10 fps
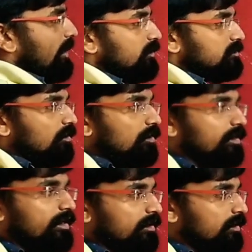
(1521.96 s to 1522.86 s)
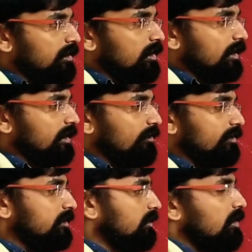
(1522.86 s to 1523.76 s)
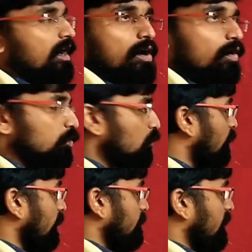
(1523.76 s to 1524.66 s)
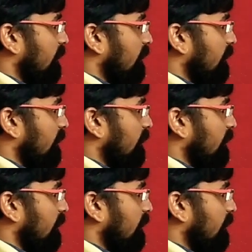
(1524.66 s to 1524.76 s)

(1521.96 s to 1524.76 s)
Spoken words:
values. Already I given that how to find mid